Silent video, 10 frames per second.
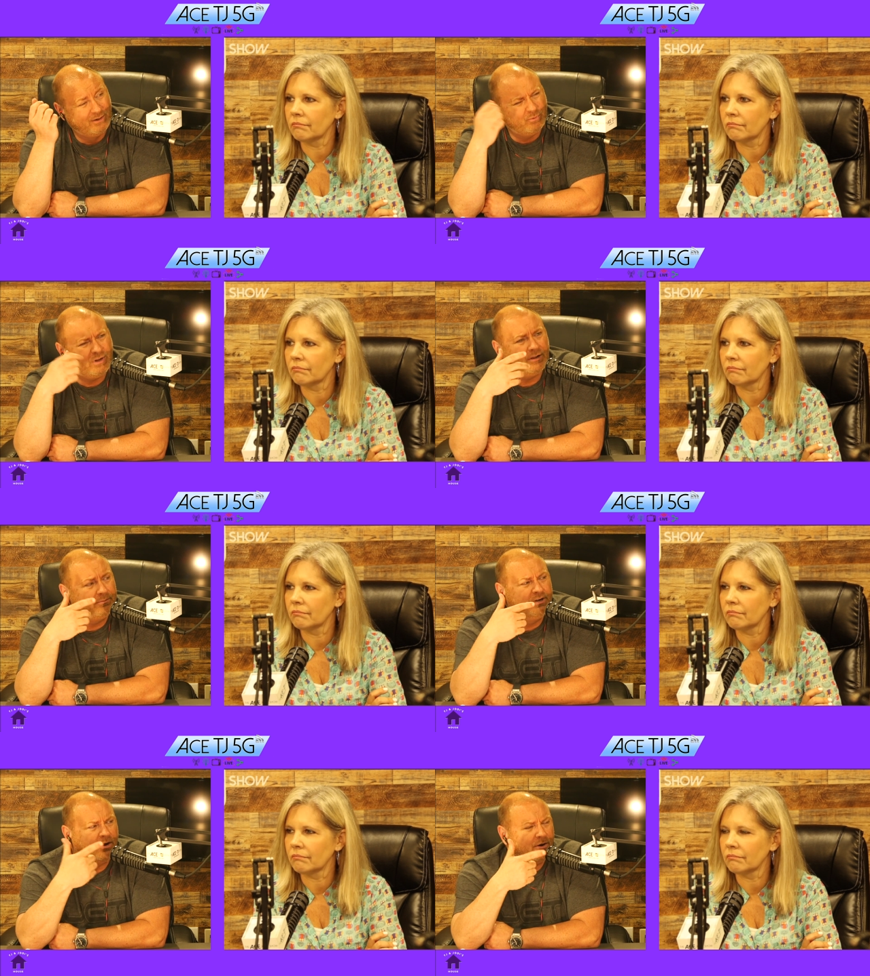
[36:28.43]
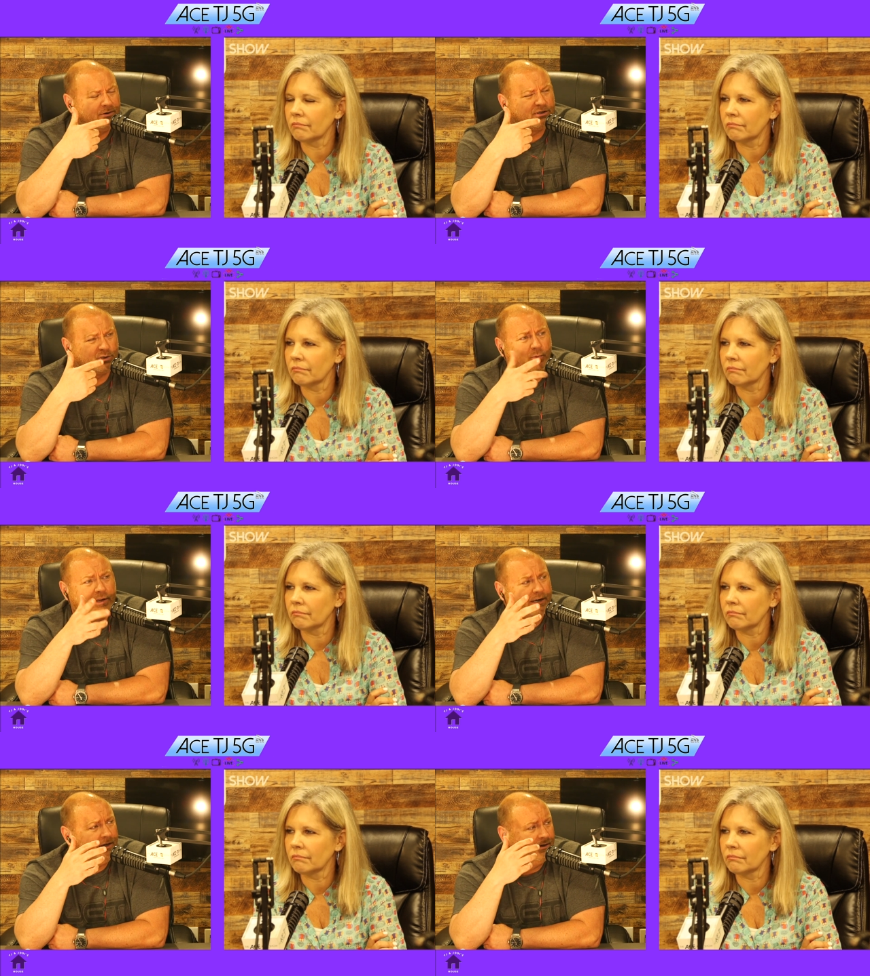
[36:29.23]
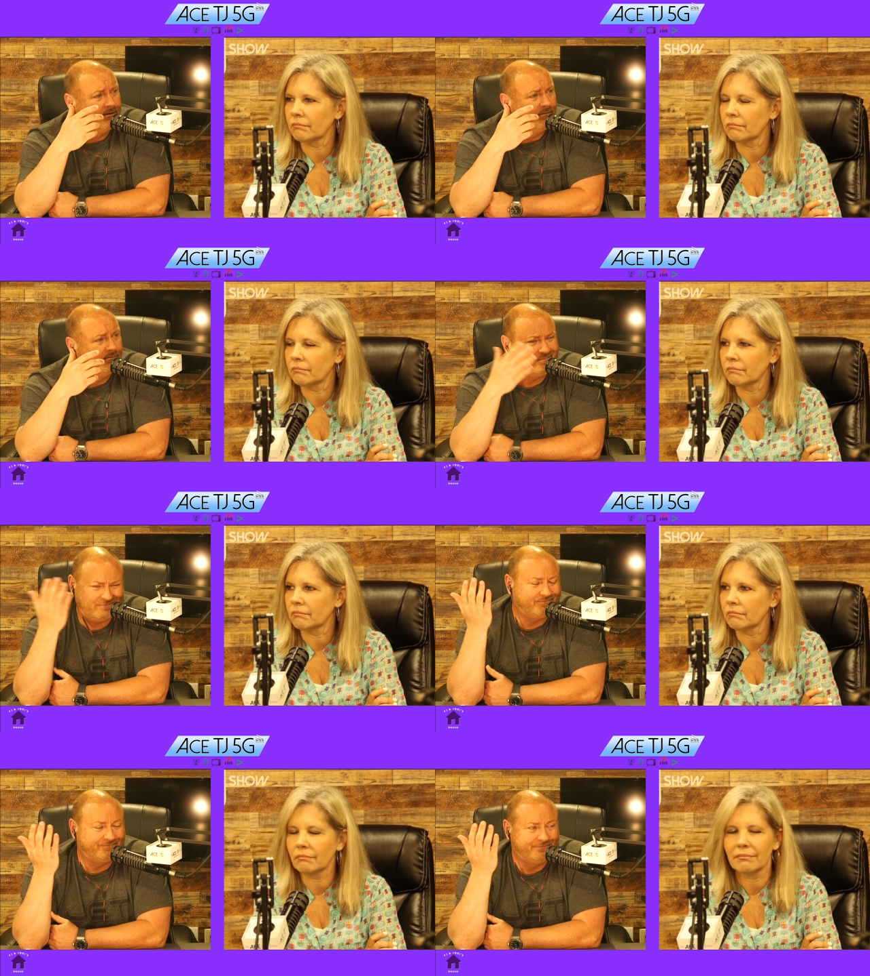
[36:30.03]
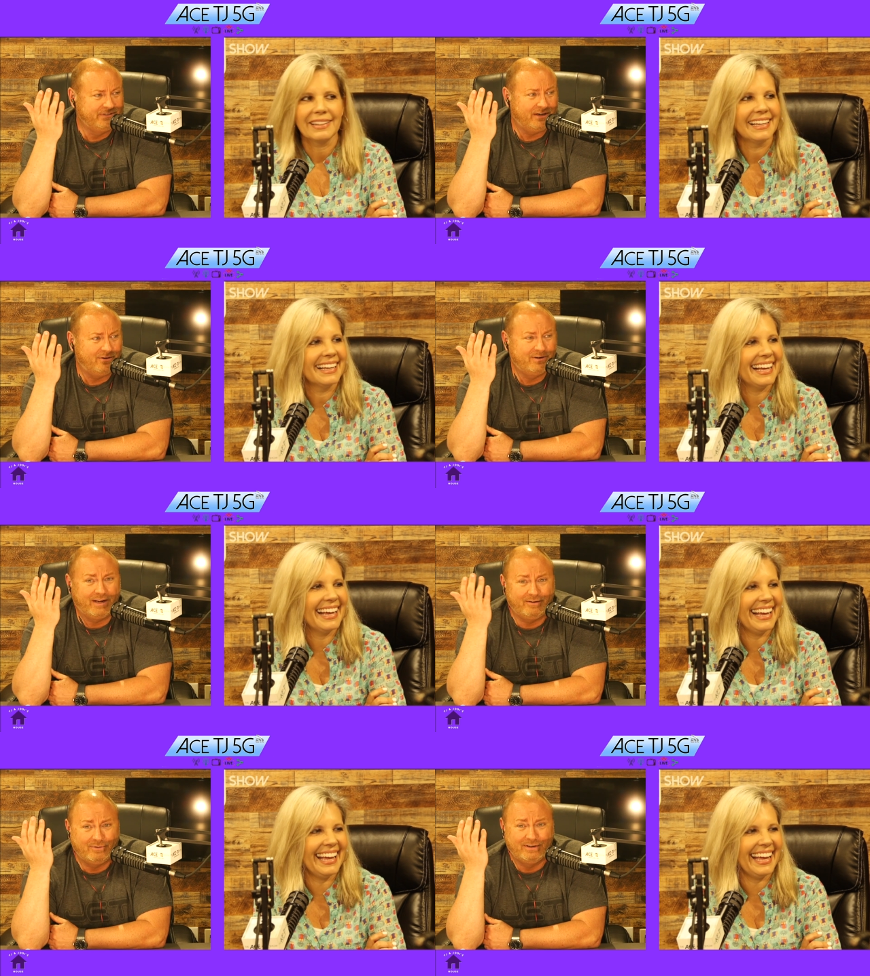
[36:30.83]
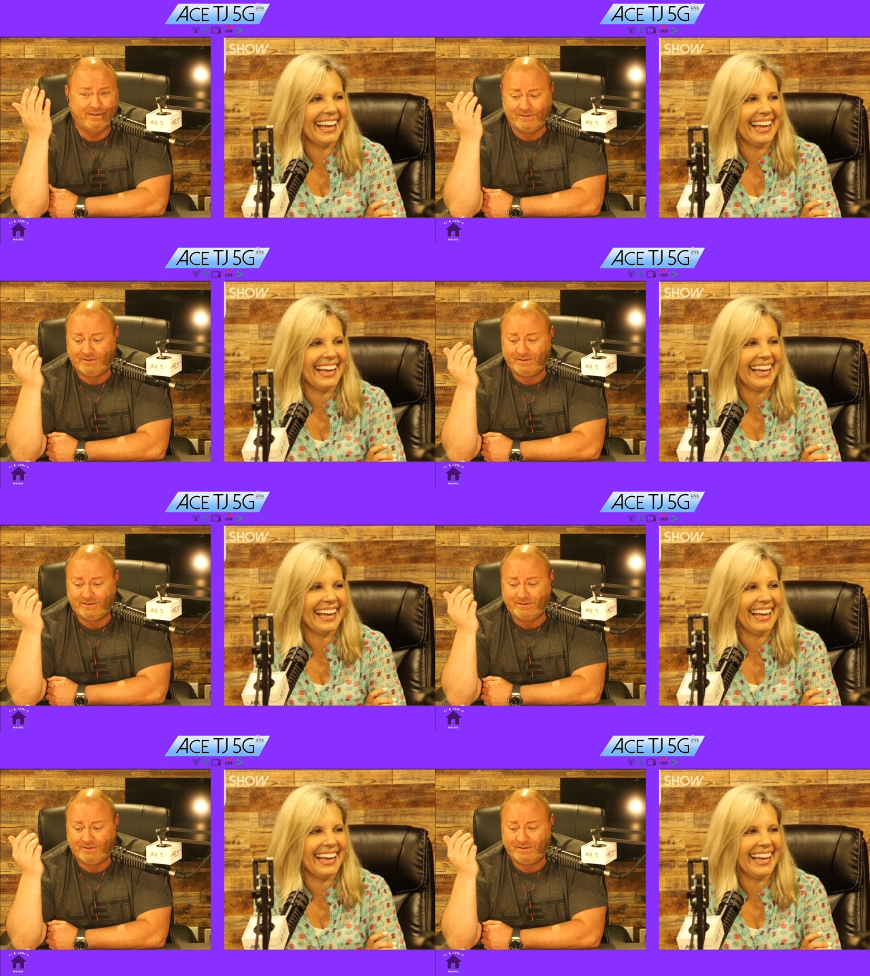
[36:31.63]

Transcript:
Speaker 1: Well, no, it's 20. It's like, okay, what?